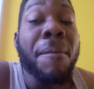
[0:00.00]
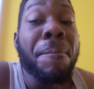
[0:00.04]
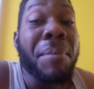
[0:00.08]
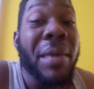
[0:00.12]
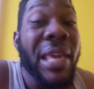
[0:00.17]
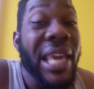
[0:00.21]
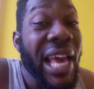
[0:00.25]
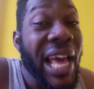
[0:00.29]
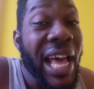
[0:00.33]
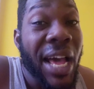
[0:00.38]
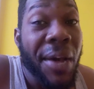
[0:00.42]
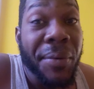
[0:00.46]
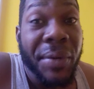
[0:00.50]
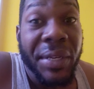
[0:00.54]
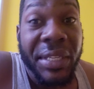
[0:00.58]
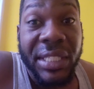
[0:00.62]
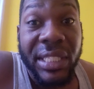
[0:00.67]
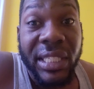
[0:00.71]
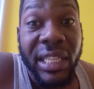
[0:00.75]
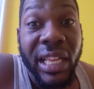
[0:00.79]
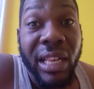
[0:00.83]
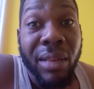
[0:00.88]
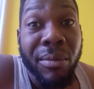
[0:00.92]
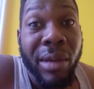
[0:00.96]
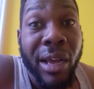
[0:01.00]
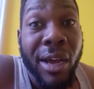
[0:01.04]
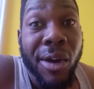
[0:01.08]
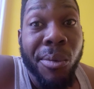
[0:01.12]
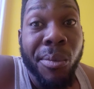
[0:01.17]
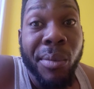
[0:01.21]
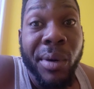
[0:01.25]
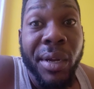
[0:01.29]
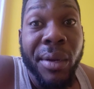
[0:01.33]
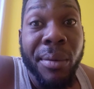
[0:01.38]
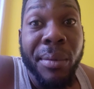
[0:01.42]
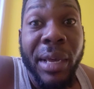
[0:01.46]
Me always tell my
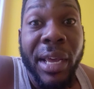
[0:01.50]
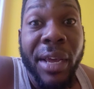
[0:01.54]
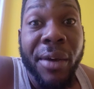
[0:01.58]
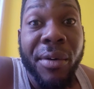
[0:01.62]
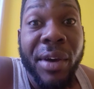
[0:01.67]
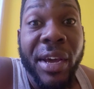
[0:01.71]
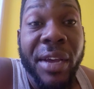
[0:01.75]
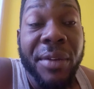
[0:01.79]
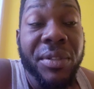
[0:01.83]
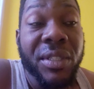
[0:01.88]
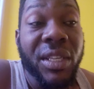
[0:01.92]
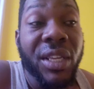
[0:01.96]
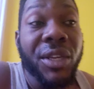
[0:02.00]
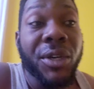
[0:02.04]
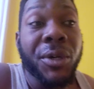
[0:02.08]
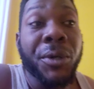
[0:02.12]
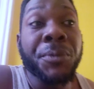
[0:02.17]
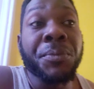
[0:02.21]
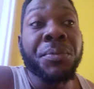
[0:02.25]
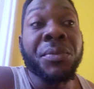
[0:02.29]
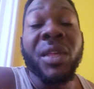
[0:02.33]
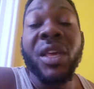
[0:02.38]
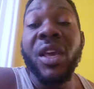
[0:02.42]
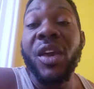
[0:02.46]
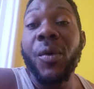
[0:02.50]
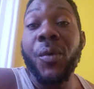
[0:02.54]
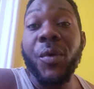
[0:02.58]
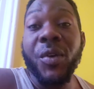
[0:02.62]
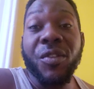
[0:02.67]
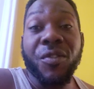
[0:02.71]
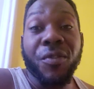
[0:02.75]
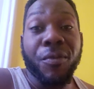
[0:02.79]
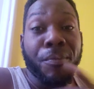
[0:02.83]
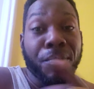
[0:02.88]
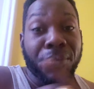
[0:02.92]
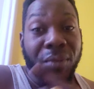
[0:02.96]
woman, my wife, say, yo,
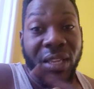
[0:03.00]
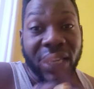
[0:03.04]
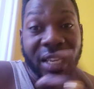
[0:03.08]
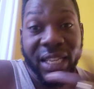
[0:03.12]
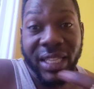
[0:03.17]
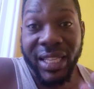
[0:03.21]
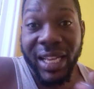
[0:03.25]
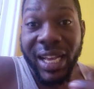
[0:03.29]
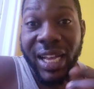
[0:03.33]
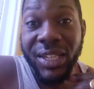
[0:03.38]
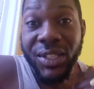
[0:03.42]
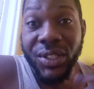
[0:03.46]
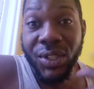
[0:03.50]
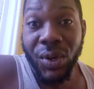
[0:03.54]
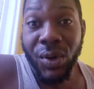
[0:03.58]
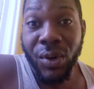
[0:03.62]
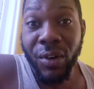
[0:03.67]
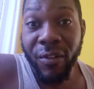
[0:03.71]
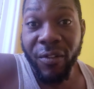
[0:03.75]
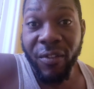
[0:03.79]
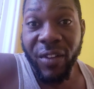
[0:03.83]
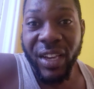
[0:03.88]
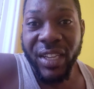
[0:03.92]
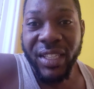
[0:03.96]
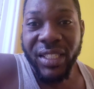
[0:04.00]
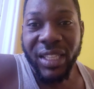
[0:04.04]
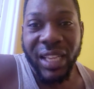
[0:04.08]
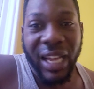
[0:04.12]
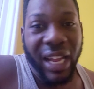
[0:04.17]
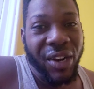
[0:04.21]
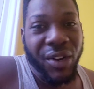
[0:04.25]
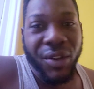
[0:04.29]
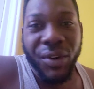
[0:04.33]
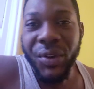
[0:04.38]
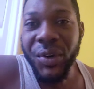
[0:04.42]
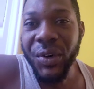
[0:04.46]
with teeth and tongue vex,
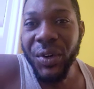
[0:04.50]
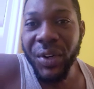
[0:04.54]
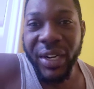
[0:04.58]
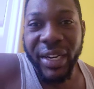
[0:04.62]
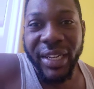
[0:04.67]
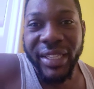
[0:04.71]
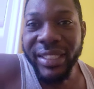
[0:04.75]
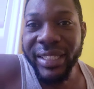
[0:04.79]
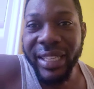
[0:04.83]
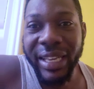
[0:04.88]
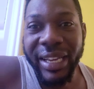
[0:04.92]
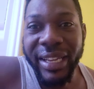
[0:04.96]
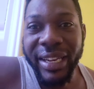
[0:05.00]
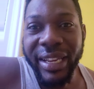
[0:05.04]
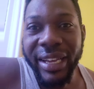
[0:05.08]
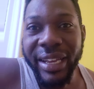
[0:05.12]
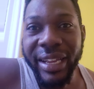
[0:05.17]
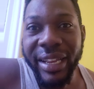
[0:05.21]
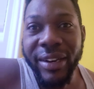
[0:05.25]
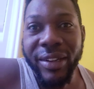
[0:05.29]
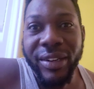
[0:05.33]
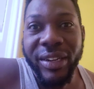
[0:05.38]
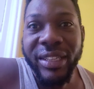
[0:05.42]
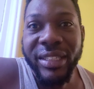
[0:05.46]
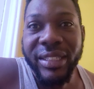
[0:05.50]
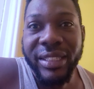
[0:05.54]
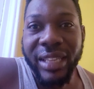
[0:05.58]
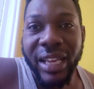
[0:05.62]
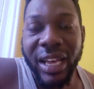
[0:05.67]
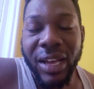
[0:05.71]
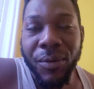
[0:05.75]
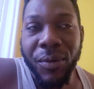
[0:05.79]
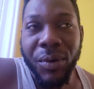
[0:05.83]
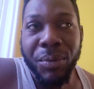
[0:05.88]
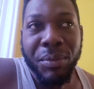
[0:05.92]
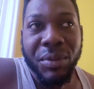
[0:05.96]
I know dung this uh, I know the
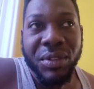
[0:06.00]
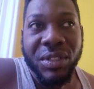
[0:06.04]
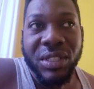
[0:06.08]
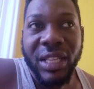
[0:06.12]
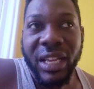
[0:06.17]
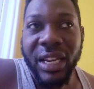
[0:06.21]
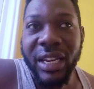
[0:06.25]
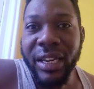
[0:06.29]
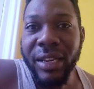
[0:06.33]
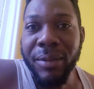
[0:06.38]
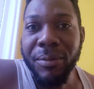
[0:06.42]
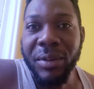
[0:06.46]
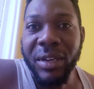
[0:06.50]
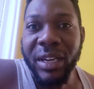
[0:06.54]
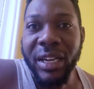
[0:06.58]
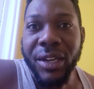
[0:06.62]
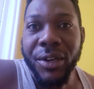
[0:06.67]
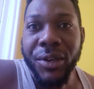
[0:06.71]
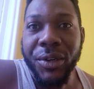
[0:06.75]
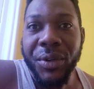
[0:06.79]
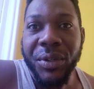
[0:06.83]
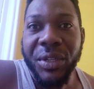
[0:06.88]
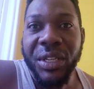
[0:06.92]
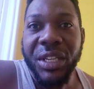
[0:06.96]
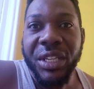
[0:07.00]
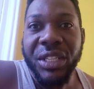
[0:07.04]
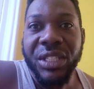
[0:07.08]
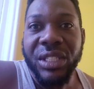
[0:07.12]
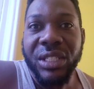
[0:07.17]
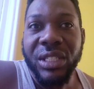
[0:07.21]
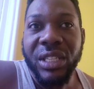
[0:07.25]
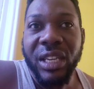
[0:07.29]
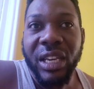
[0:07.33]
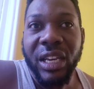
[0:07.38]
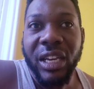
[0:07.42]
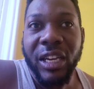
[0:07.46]
sat women stand on them kind of
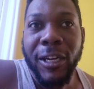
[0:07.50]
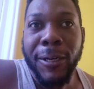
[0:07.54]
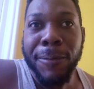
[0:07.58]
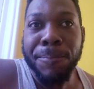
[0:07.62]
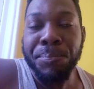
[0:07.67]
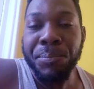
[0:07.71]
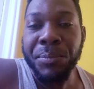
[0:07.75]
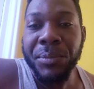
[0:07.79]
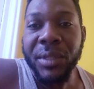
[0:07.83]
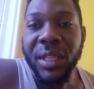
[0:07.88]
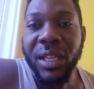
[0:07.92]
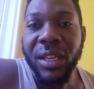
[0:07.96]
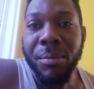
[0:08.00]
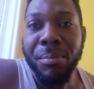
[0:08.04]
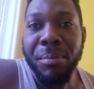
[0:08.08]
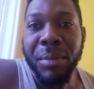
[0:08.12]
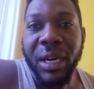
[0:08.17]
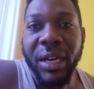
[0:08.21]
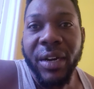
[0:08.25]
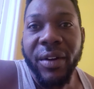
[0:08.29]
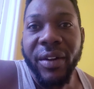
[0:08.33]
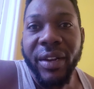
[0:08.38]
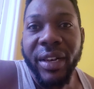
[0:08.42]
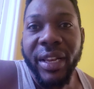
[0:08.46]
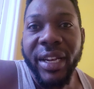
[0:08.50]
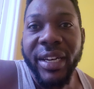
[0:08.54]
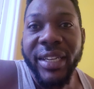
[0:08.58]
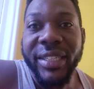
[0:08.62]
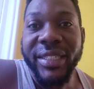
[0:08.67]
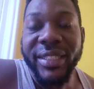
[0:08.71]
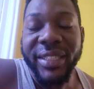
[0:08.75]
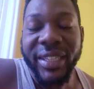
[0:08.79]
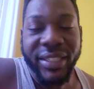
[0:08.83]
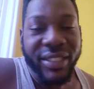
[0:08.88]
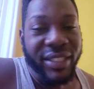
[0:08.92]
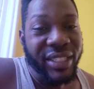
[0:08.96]
this the um the mackerel and the
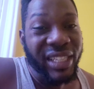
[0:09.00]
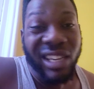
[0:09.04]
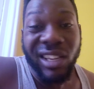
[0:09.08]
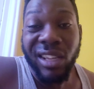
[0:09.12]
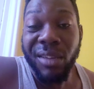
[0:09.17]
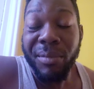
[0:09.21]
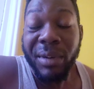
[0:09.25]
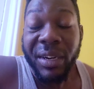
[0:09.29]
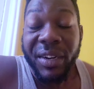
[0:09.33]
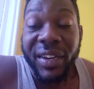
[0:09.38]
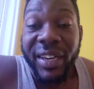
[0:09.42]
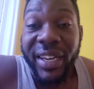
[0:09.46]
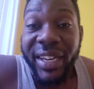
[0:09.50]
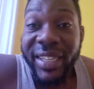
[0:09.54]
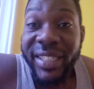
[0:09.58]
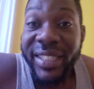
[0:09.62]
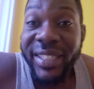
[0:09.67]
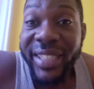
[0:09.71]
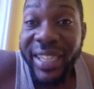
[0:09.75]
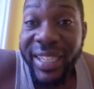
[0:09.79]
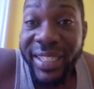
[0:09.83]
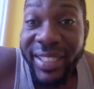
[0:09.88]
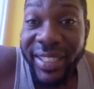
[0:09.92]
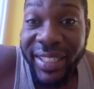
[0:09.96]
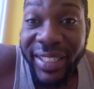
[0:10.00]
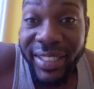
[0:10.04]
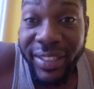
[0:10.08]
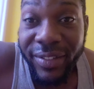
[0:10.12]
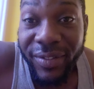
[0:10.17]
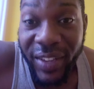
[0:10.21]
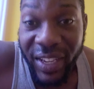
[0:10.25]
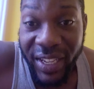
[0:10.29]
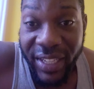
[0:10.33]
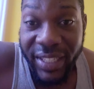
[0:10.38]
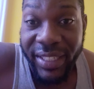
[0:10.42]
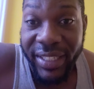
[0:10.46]
sachets. And the mackerel and the sachets
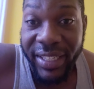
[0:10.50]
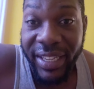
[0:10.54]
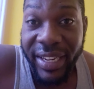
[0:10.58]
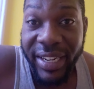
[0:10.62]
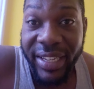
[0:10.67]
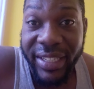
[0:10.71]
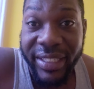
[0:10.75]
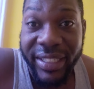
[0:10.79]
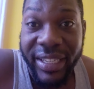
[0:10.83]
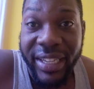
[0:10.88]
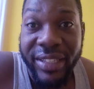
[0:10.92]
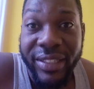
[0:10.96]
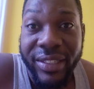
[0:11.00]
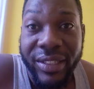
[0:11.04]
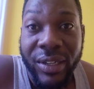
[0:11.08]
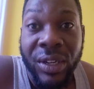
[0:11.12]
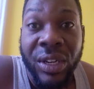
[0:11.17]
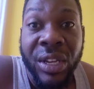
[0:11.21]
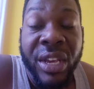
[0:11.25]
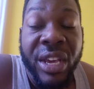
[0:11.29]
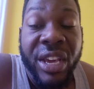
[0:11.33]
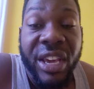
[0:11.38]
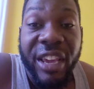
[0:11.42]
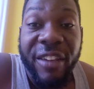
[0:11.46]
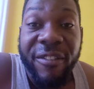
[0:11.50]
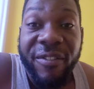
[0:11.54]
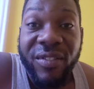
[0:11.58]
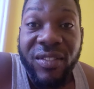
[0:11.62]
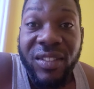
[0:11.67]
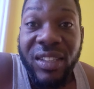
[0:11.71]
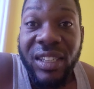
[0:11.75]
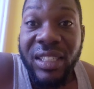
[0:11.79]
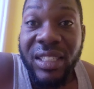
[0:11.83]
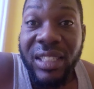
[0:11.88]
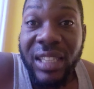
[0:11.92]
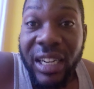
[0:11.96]
vex. You understand? So
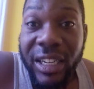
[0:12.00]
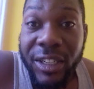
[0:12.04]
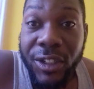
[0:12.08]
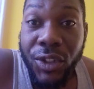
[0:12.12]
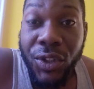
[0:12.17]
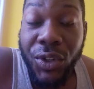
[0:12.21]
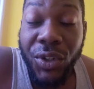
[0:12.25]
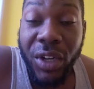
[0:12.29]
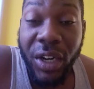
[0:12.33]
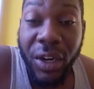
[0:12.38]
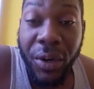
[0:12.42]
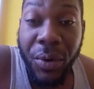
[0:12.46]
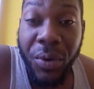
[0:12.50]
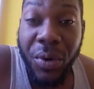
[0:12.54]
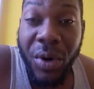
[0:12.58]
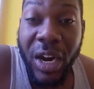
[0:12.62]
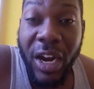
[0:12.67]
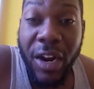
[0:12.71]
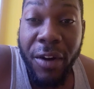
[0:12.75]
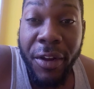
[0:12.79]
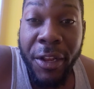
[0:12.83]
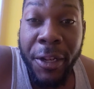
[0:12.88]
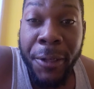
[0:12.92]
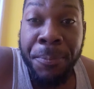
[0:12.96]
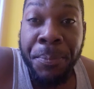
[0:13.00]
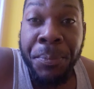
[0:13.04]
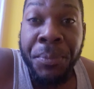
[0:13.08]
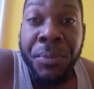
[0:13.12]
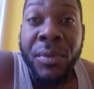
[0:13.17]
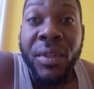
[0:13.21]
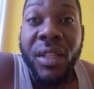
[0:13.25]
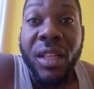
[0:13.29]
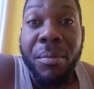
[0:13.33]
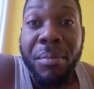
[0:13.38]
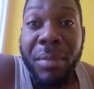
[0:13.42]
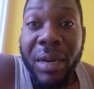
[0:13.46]
if teeth and tongue are quarrel,
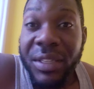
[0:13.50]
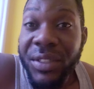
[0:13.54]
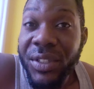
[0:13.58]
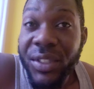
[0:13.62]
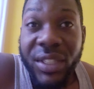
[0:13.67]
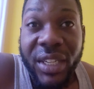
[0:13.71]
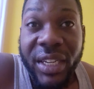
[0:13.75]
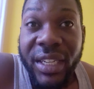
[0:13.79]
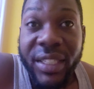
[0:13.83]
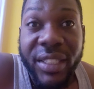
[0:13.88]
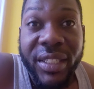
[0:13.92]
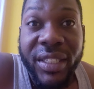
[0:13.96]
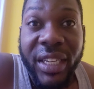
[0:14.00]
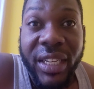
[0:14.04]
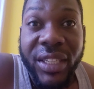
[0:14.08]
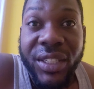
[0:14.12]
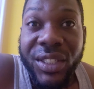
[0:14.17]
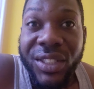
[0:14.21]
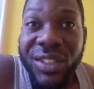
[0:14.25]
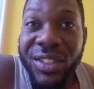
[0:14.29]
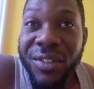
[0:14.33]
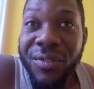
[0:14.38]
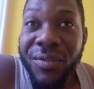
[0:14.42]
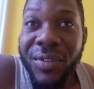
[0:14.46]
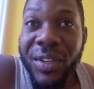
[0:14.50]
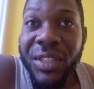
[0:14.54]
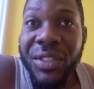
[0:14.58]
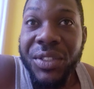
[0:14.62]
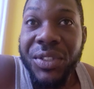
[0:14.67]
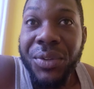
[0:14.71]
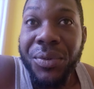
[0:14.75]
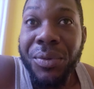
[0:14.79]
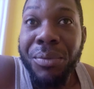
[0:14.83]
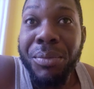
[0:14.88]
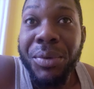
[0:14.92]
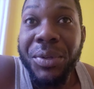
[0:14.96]
the must and the suches are vex.
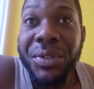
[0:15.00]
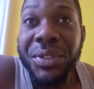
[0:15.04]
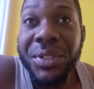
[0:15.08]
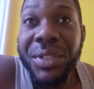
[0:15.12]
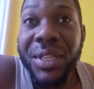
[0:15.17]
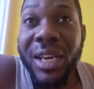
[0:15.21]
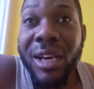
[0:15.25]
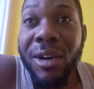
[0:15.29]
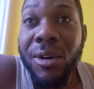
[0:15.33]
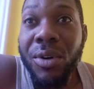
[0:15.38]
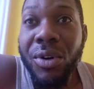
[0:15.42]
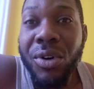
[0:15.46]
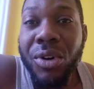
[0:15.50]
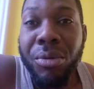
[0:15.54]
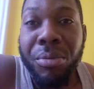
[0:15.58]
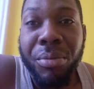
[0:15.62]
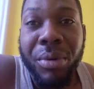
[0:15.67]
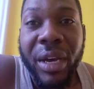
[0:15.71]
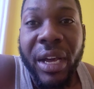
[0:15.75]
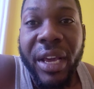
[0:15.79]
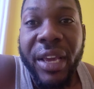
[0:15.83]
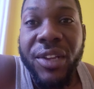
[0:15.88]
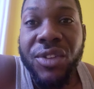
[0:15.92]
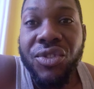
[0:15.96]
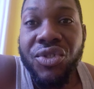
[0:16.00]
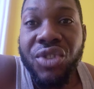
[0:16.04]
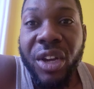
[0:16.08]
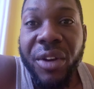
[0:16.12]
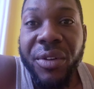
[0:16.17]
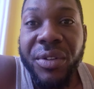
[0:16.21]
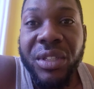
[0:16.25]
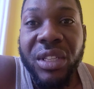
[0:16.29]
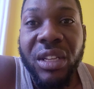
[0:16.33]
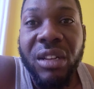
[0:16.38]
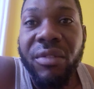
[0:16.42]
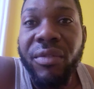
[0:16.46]
So we must can hug up and enjoy
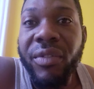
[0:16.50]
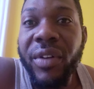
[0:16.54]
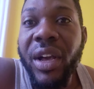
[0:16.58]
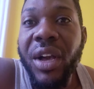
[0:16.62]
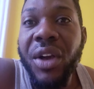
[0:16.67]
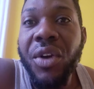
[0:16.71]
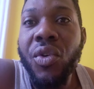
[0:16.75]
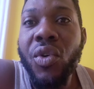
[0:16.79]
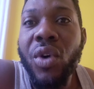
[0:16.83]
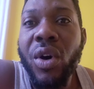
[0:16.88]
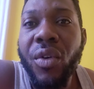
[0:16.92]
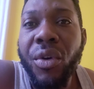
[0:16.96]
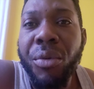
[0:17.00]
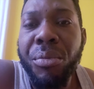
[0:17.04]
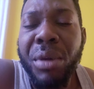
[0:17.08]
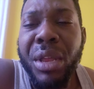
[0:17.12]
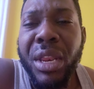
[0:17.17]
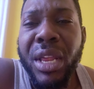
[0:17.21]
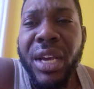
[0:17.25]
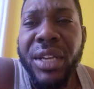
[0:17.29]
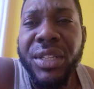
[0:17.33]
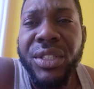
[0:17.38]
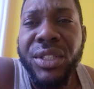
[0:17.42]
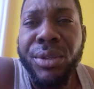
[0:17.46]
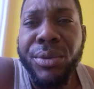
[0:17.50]
ourselves and go away better and